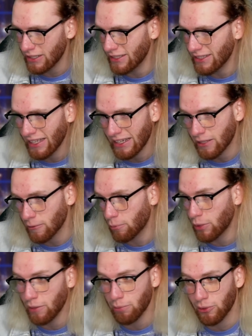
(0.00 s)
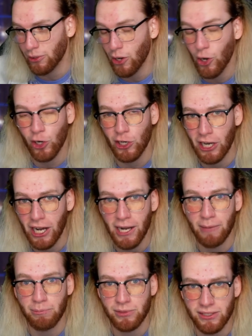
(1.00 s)
Like, people are
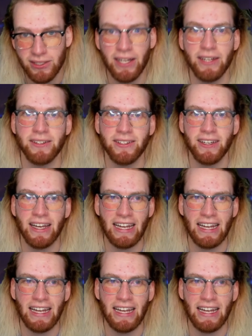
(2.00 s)
upset.